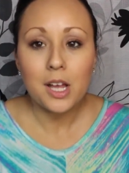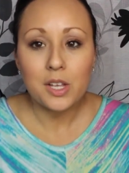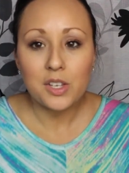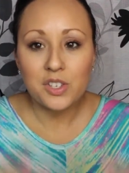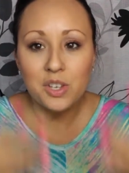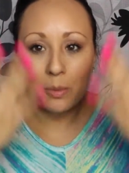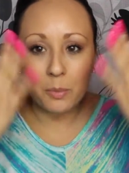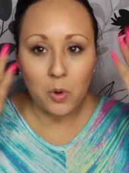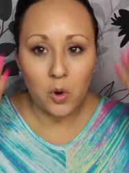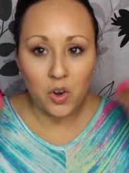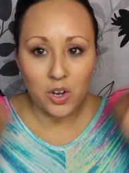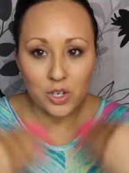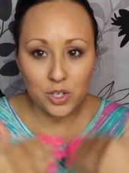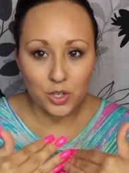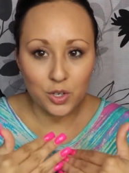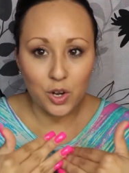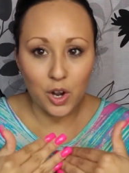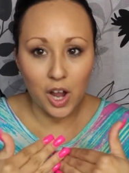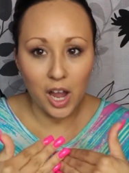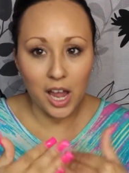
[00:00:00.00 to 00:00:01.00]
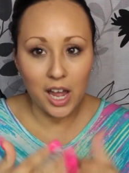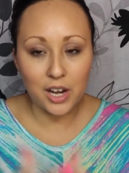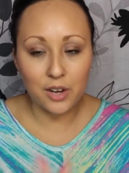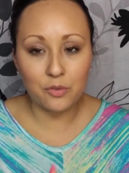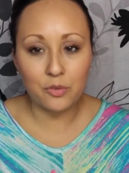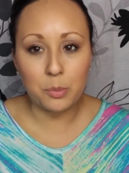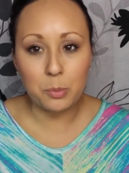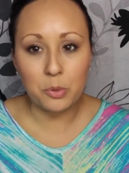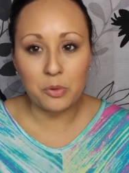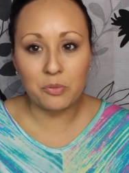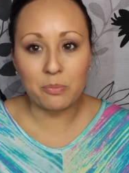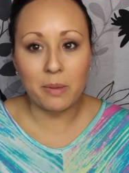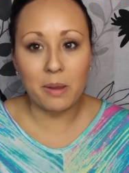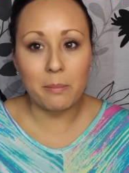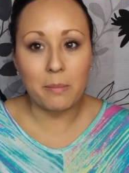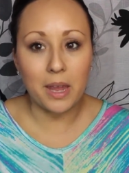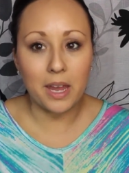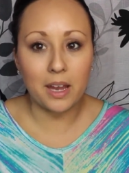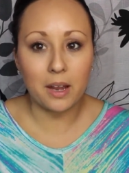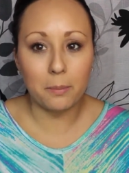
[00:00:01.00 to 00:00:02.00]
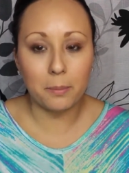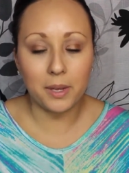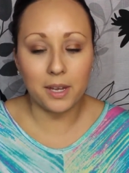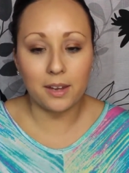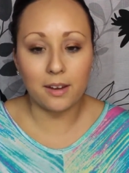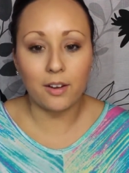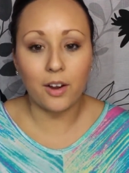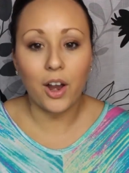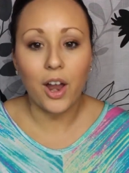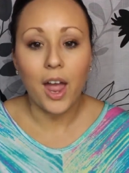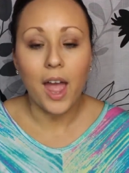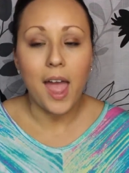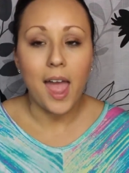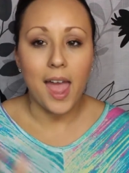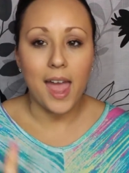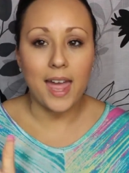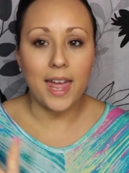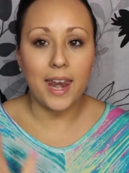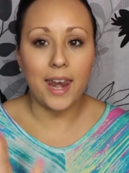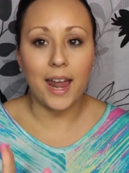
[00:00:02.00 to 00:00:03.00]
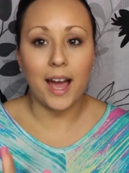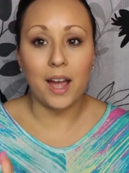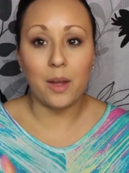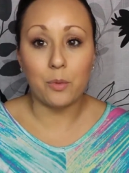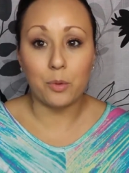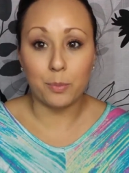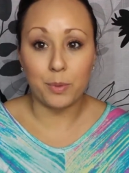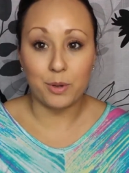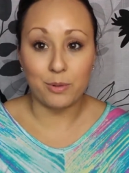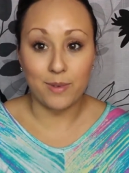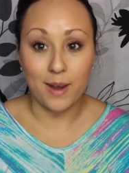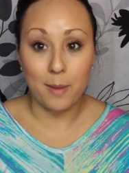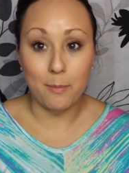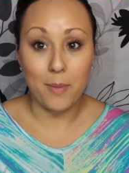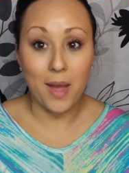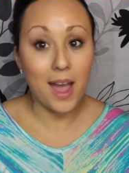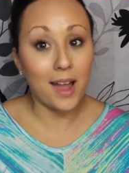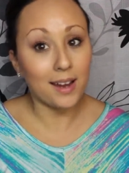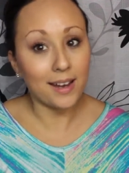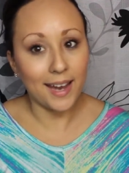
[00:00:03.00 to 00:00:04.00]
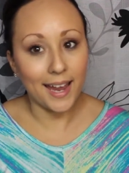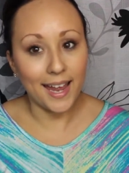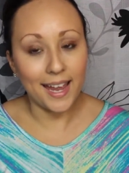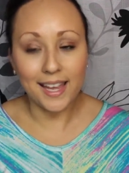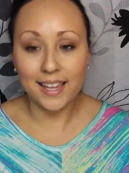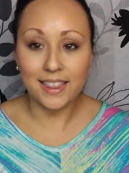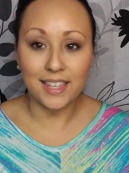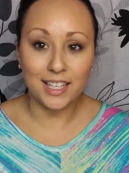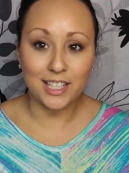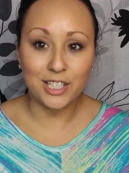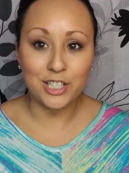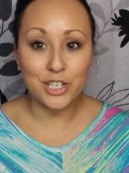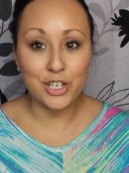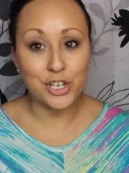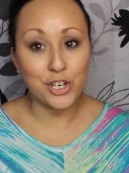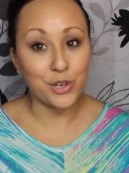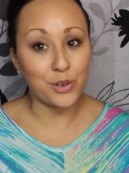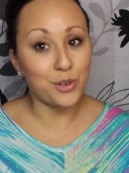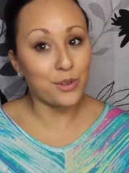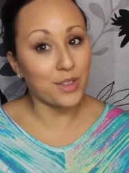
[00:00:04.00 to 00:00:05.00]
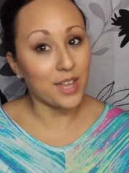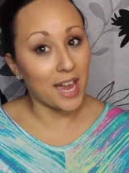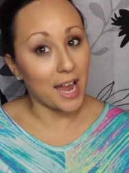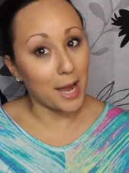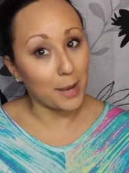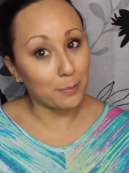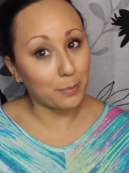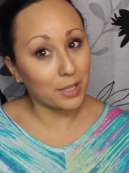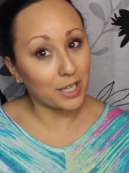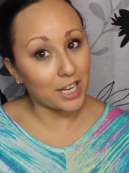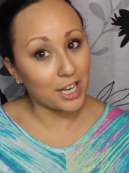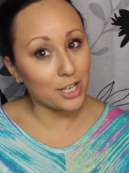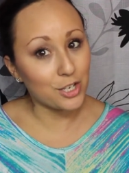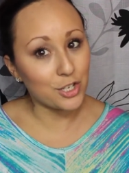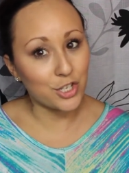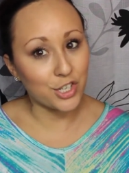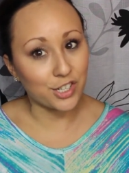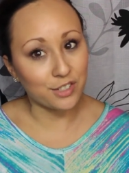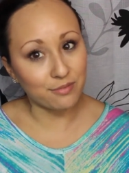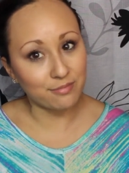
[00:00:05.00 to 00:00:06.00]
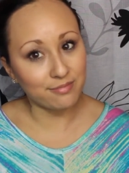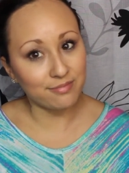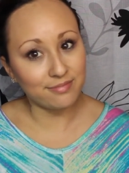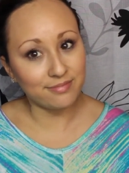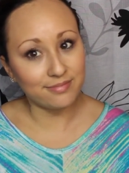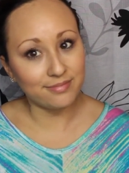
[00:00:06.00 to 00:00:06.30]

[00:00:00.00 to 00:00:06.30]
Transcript: So I'm going to go ahead and remove my makeup here, and I will be right back, and let's show you the application.